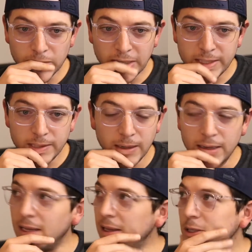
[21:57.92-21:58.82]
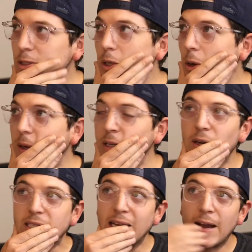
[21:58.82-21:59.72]
It's so
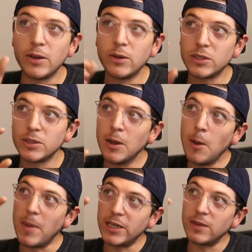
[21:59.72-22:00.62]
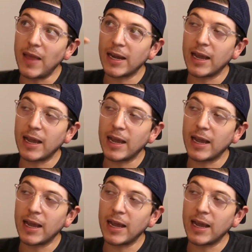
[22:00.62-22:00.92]
interesting how you just mentioned that kind of